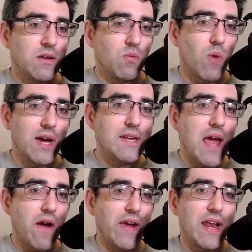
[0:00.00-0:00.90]
wide
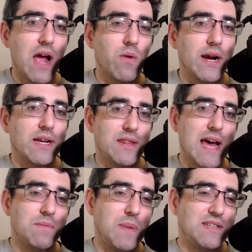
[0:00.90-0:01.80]
area network. And
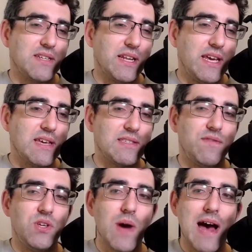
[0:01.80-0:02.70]
that basically is, if
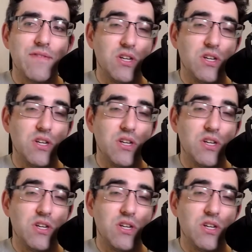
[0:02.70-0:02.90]
you have an